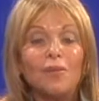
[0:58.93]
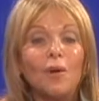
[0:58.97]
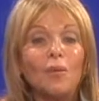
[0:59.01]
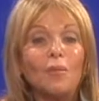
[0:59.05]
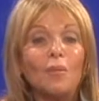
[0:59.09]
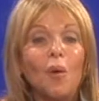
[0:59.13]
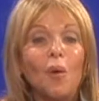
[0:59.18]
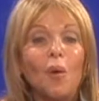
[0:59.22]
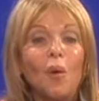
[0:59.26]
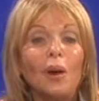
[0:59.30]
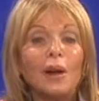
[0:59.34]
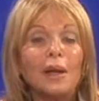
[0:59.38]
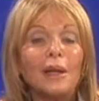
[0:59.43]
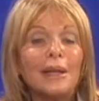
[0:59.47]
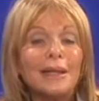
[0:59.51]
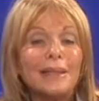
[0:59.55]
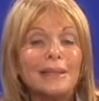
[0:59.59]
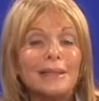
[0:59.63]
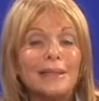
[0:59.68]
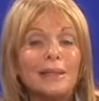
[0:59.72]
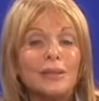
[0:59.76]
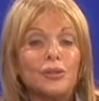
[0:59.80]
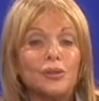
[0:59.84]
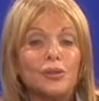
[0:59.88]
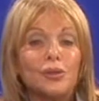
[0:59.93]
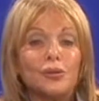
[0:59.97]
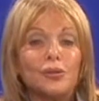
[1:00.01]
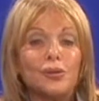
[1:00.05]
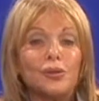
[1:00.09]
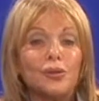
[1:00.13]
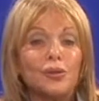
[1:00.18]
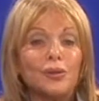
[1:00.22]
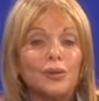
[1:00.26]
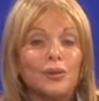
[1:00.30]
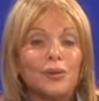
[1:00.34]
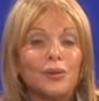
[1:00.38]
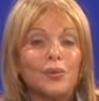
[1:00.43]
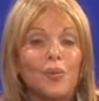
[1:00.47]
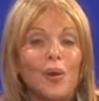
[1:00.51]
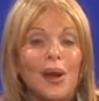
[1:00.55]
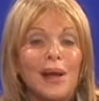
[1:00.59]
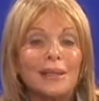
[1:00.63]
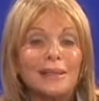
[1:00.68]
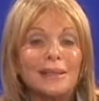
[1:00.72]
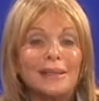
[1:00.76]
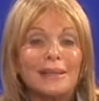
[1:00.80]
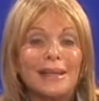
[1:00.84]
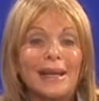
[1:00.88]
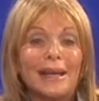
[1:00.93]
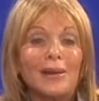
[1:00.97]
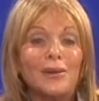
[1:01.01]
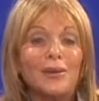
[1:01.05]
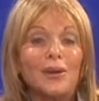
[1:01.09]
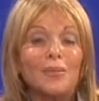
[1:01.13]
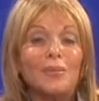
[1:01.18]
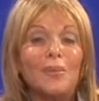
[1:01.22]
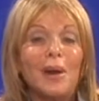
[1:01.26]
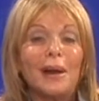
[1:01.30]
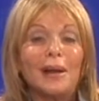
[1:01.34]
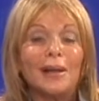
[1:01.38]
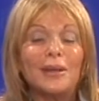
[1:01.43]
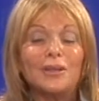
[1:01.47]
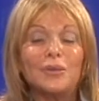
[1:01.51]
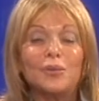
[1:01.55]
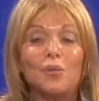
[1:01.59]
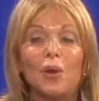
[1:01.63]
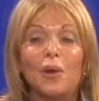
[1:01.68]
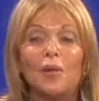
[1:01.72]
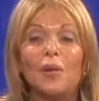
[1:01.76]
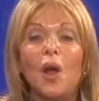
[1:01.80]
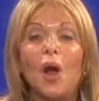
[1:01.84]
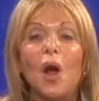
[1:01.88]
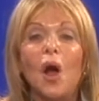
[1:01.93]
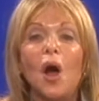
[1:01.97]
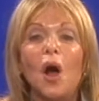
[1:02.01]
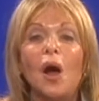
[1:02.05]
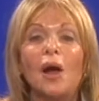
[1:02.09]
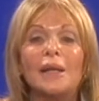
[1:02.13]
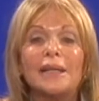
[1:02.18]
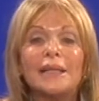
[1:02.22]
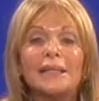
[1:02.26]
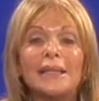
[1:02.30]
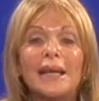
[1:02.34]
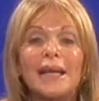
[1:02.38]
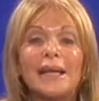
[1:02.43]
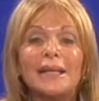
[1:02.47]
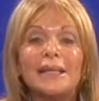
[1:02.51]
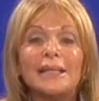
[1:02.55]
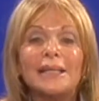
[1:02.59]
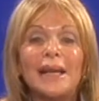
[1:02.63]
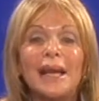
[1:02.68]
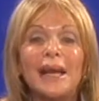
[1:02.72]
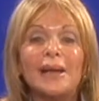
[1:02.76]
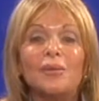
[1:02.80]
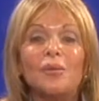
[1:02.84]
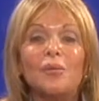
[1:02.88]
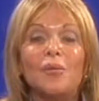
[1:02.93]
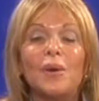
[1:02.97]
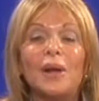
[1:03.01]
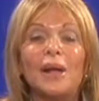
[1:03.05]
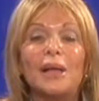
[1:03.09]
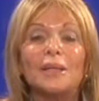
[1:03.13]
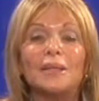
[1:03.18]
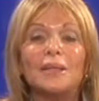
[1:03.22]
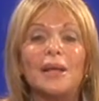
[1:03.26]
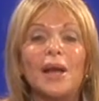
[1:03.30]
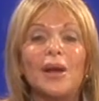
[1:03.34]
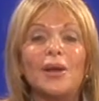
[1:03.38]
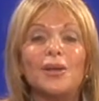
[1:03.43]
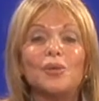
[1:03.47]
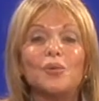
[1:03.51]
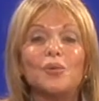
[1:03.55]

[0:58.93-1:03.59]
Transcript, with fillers: For more, listen to Judith West, Getting Your Money's Worth on 1010 Wins,